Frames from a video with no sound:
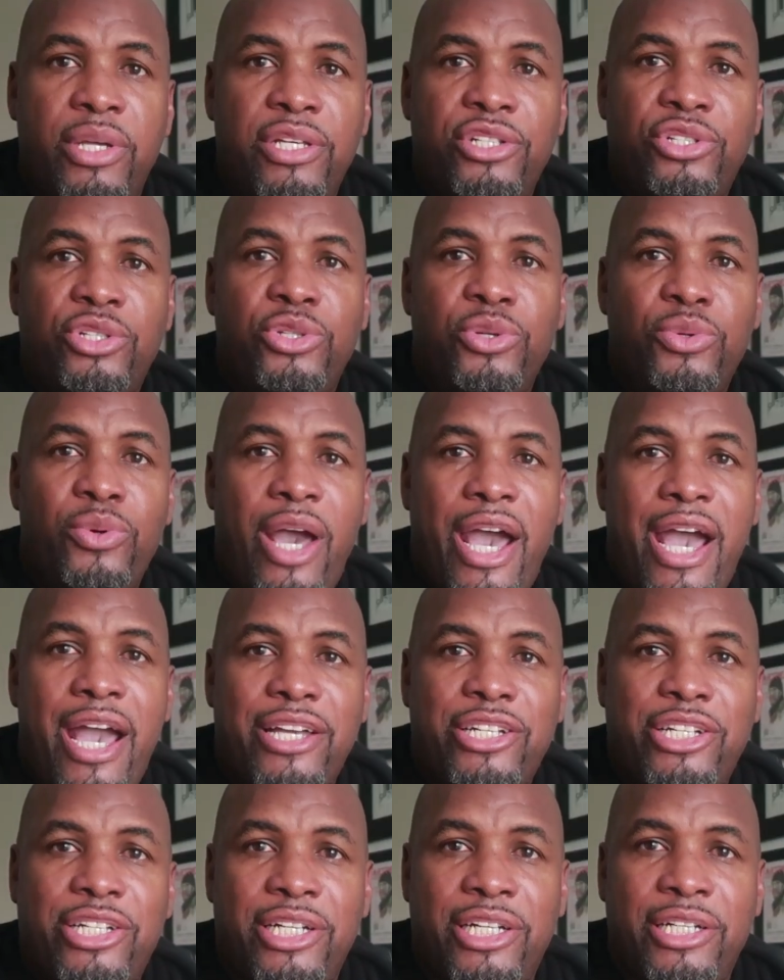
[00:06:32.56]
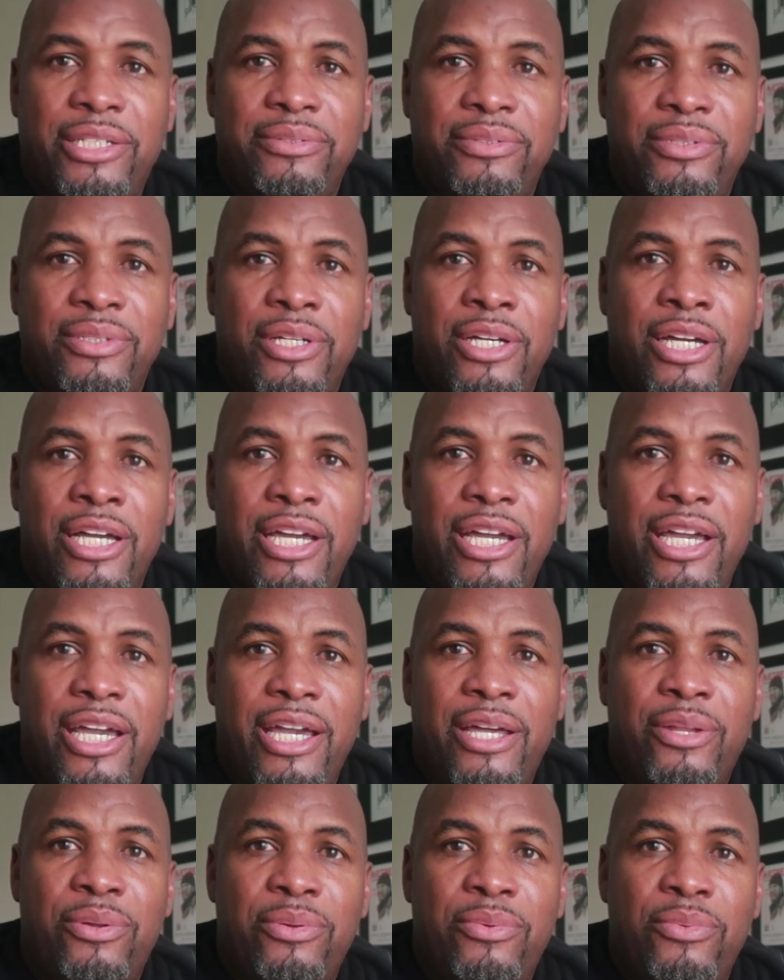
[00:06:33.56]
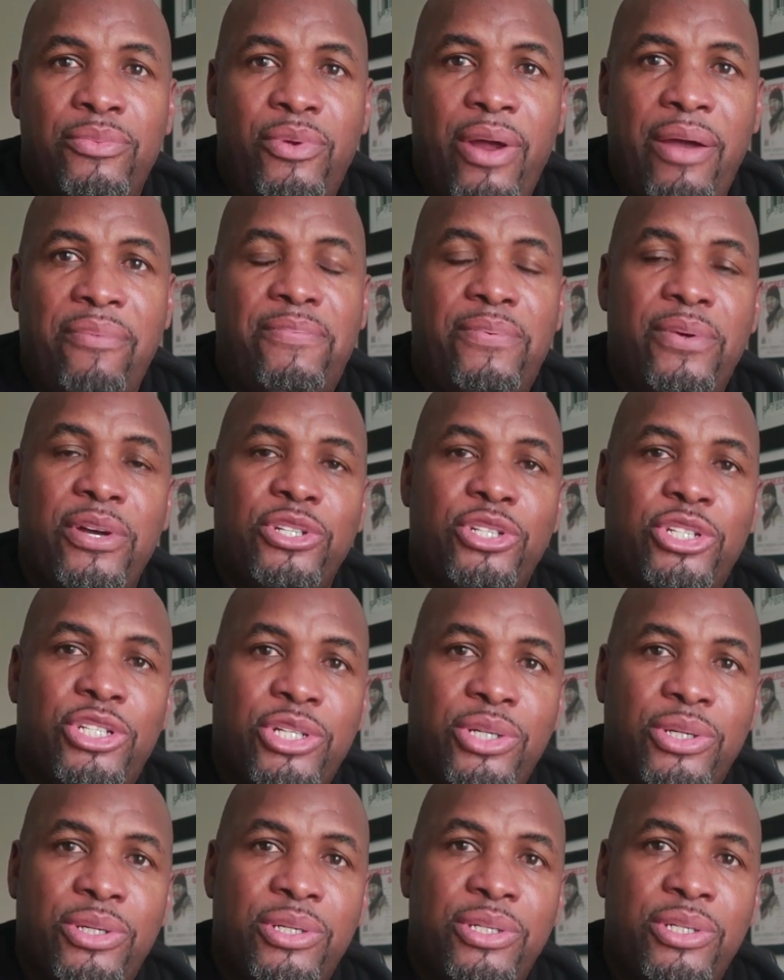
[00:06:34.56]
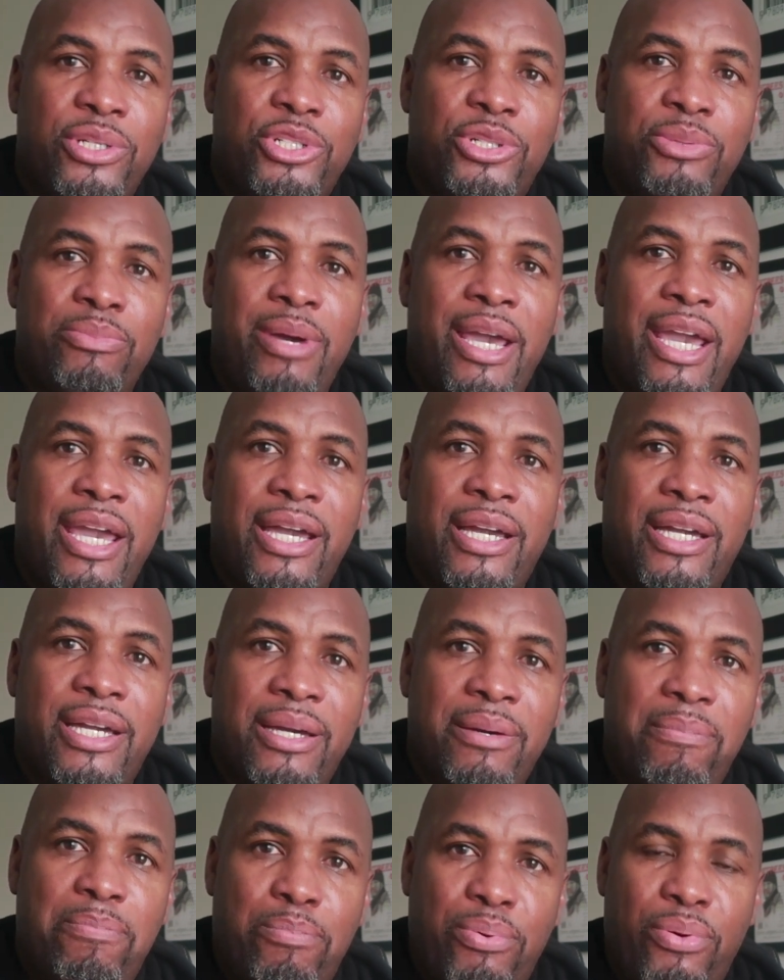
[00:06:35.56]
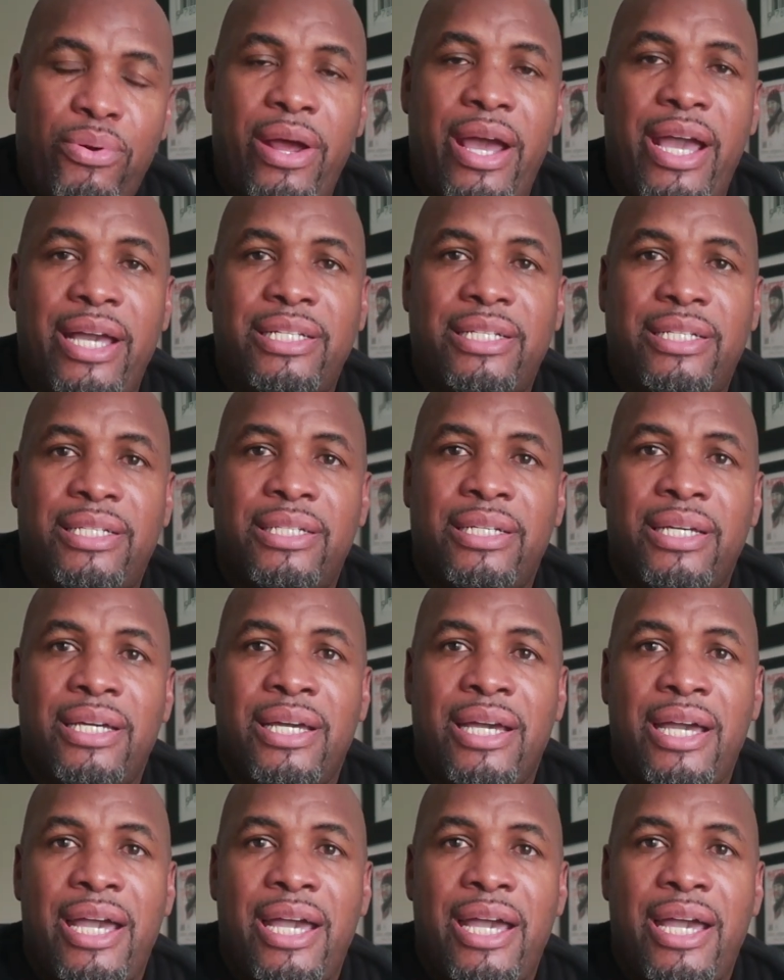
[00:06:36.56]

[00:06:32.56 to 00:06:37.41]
with this new action in reference to the Jamaica press